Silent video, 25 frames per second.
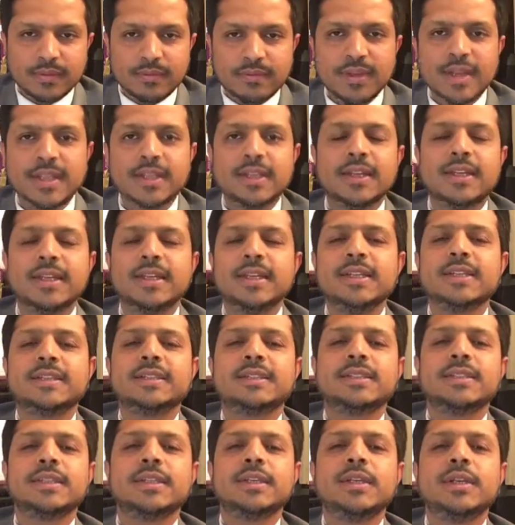whether
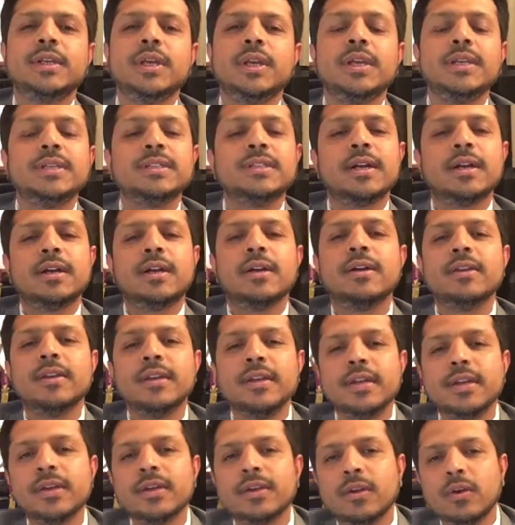it's is a
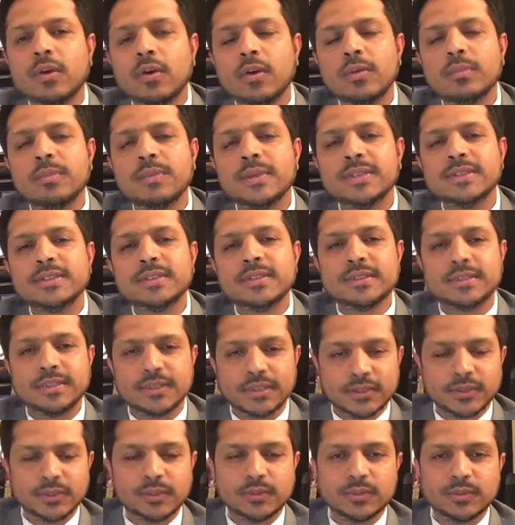career or business
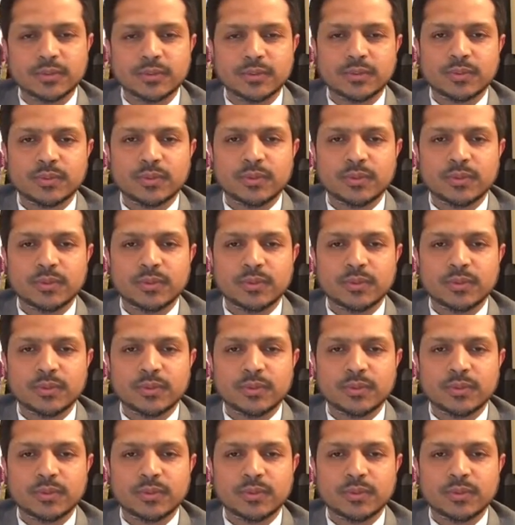issue,